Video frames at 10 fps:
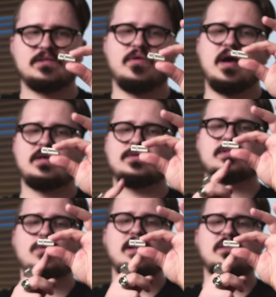So I
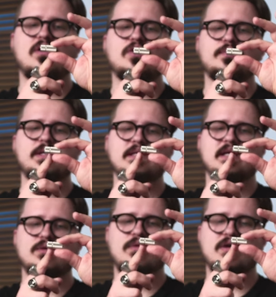used the one long bead
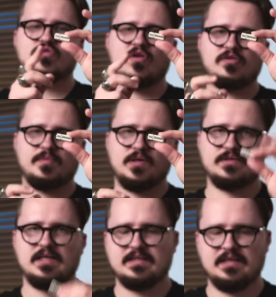and the one short,
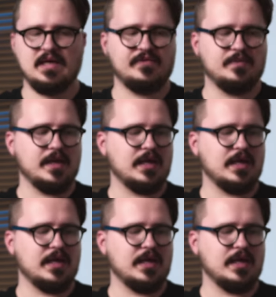because that's enough in my